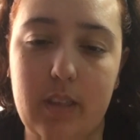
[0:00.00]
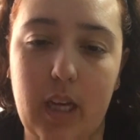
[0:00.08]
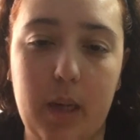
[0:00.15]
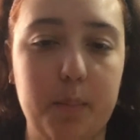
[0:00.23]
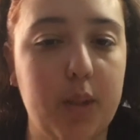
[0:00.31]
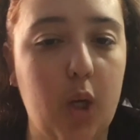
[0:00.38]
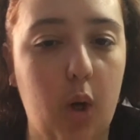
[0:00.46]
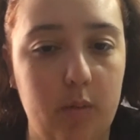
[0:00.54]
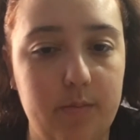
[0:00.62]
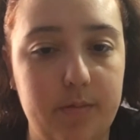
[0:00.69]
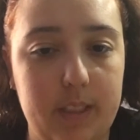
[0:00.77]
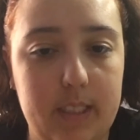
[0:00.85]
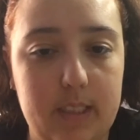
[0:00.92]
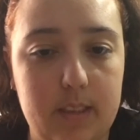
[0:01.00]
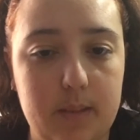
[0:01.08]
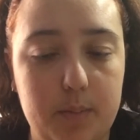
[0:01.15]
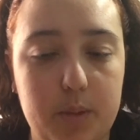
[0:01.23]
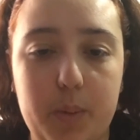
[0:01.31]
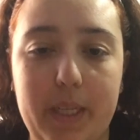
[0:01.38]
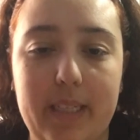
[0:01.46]
up conflict
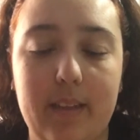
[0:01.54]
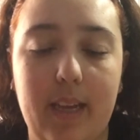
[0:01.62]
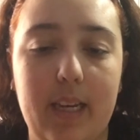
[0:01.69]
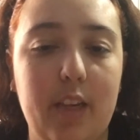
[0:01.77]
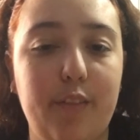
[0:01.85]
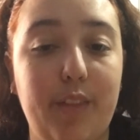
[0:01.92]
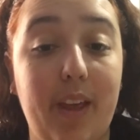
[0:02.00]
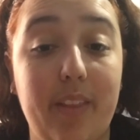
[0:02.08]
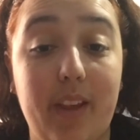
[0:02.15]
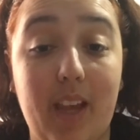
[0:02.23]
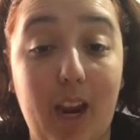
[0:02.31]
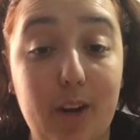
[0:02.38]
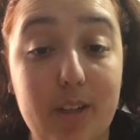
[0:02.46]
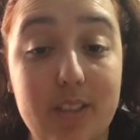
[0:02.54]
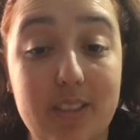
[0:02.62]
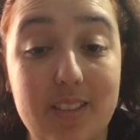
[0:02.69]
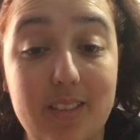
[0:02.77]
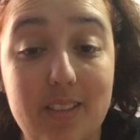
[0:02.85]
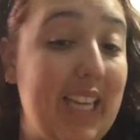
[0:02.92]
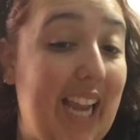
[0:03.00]
between any of the other
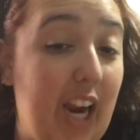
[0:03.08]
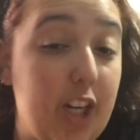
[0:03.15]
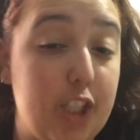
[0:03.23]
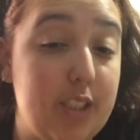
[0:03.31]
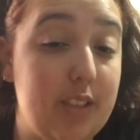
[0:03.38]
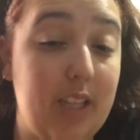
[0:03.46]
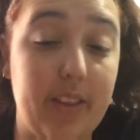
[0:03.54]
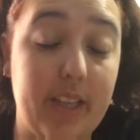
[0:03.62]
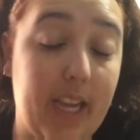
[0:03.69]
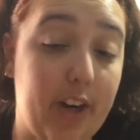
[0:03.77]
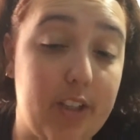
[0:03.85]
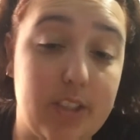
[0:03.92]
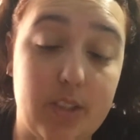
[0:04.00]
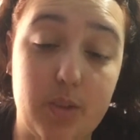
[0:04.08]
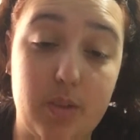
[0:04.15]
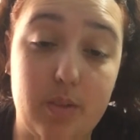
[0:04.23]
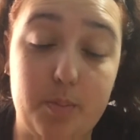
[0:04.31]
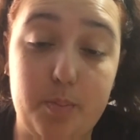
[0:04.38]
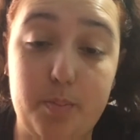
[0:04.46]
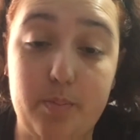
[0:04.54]
characters. The other
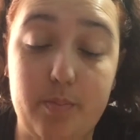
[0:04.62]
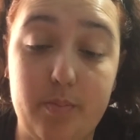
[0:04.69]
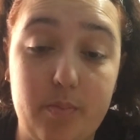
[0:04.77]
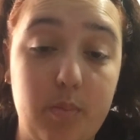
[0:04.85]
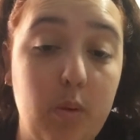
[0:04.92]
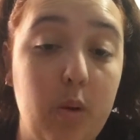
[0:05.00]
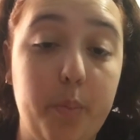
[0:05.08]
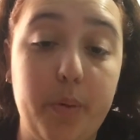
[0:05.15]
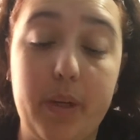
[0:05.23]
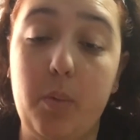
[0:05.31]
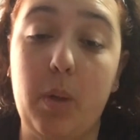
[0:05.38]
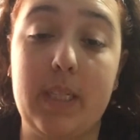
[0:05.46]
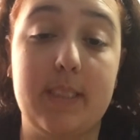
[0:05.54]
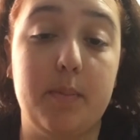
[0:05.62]
characters were pretty one